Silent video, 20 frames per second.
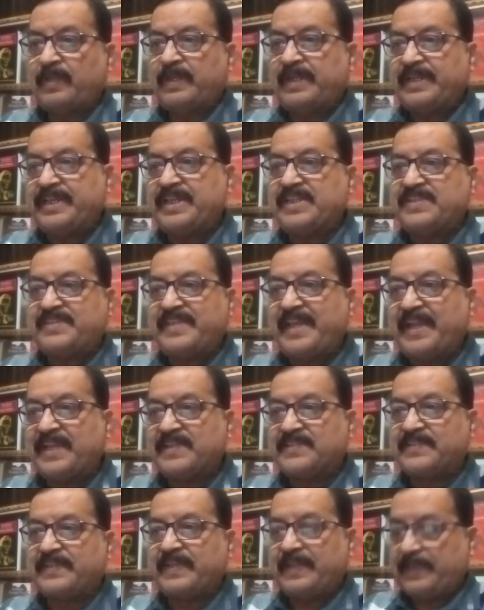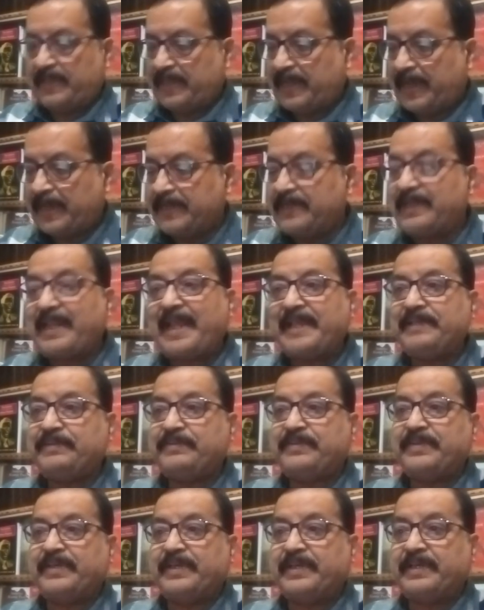he says,
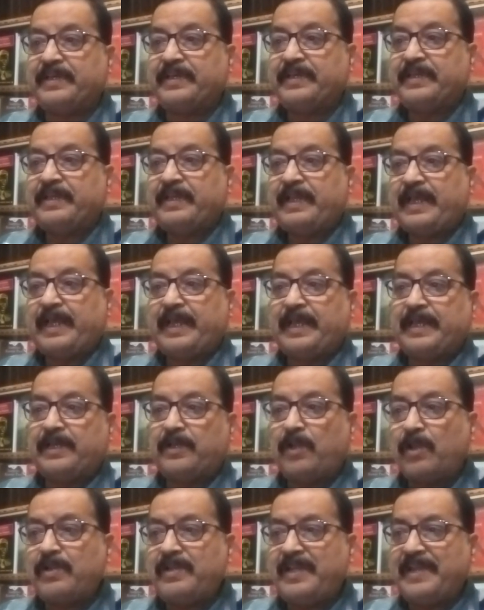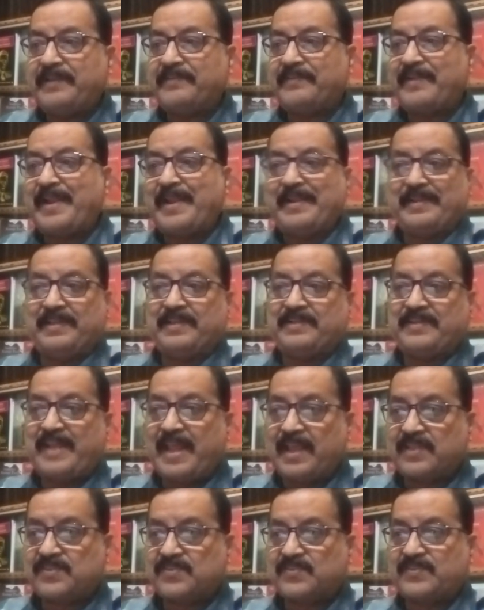unlike non literary
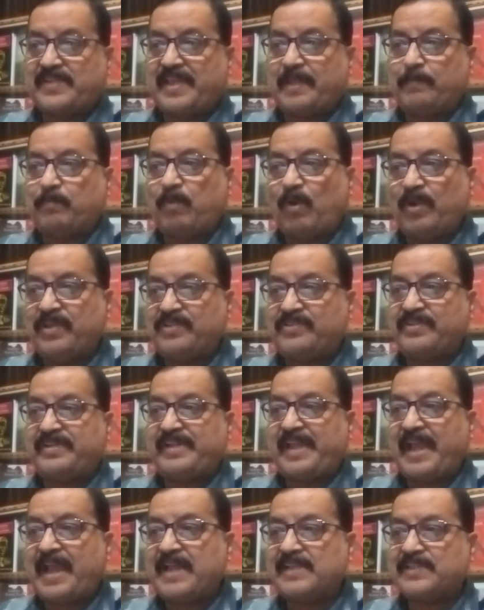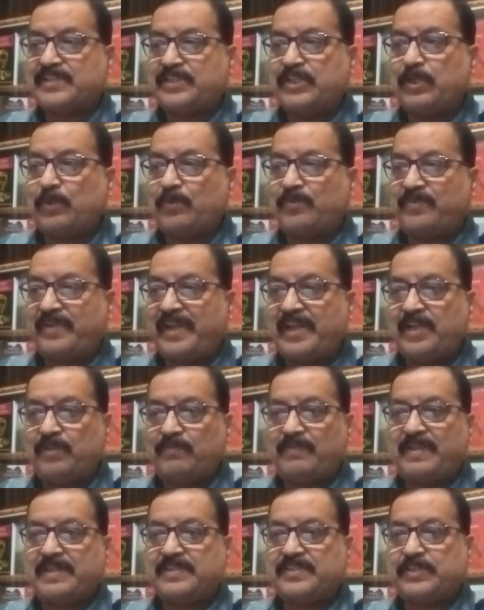texts, poetry has no
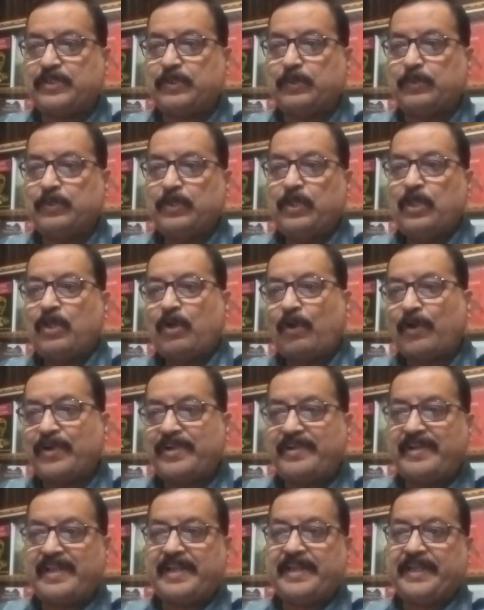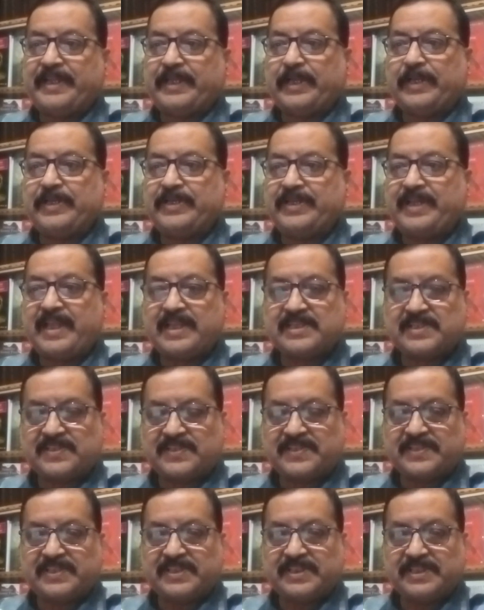relevance to ordinary
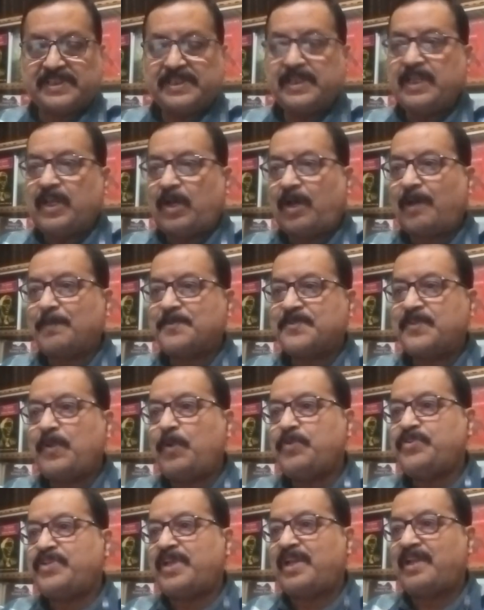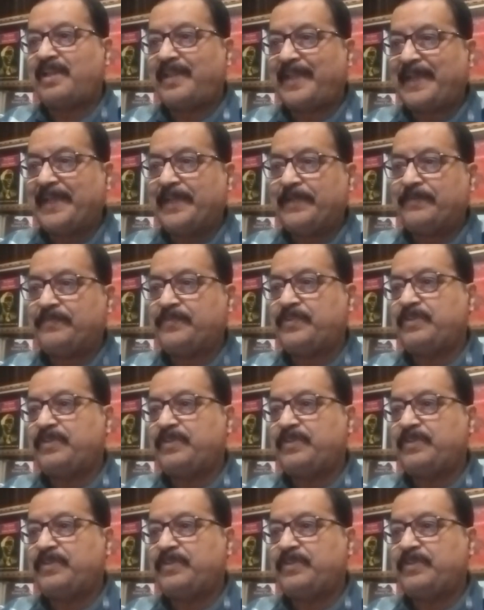contexts of social life.